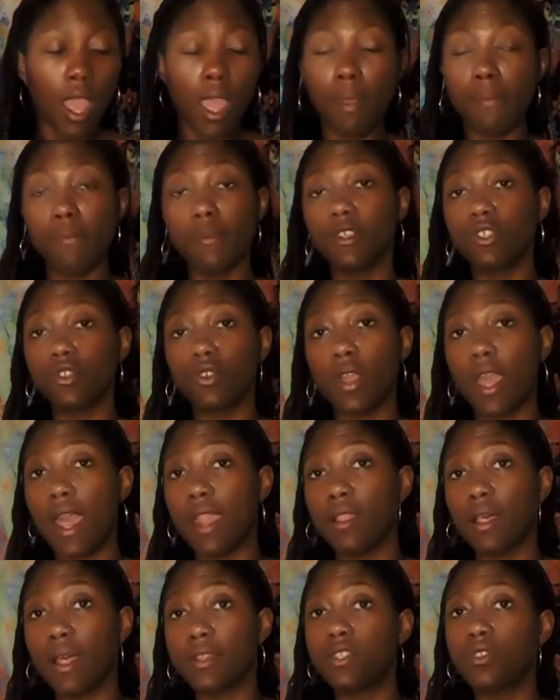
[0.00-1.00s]
I'm pretty sure it
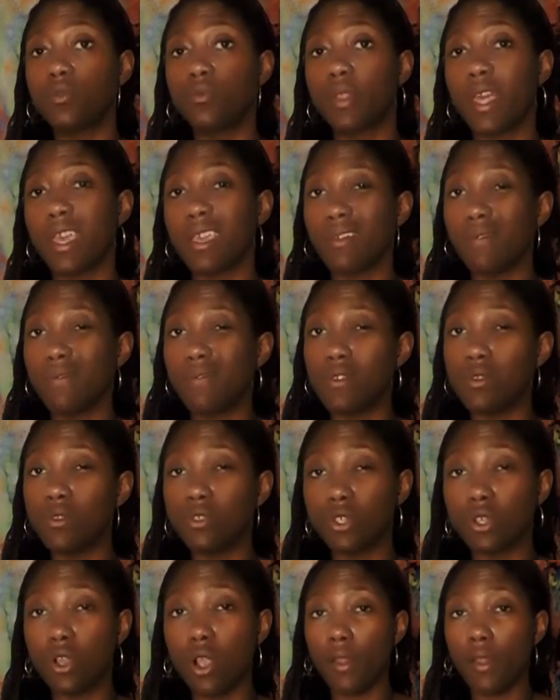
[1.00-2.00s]
had a lot to do with that
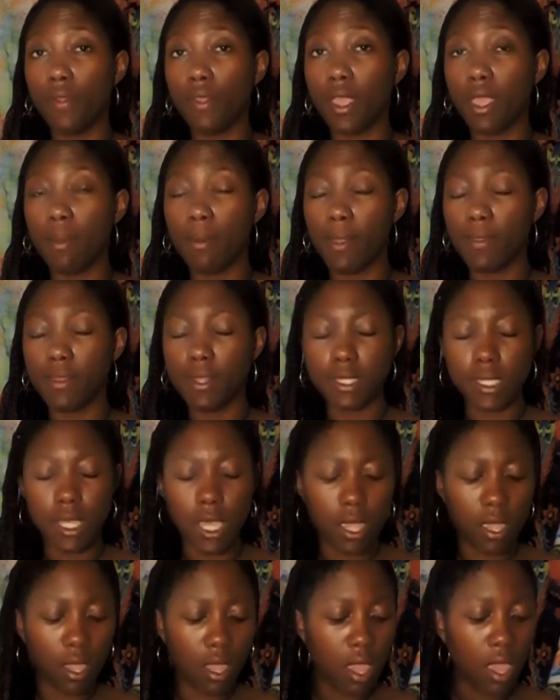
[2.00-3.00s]
confusion that came out the
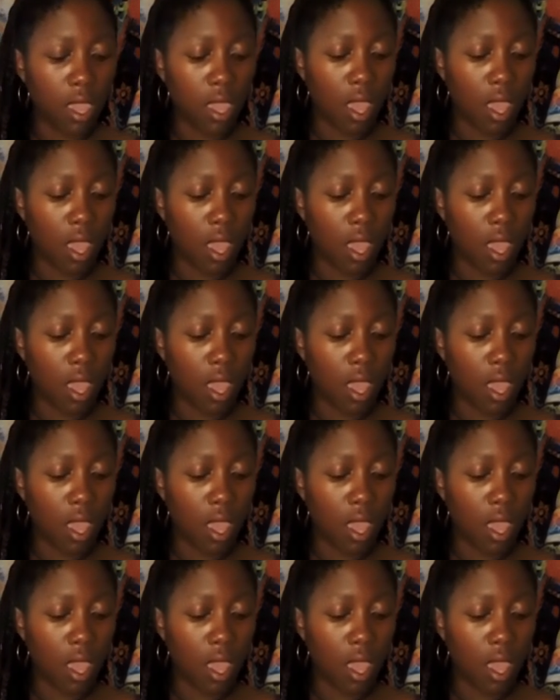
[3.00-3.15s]
deck.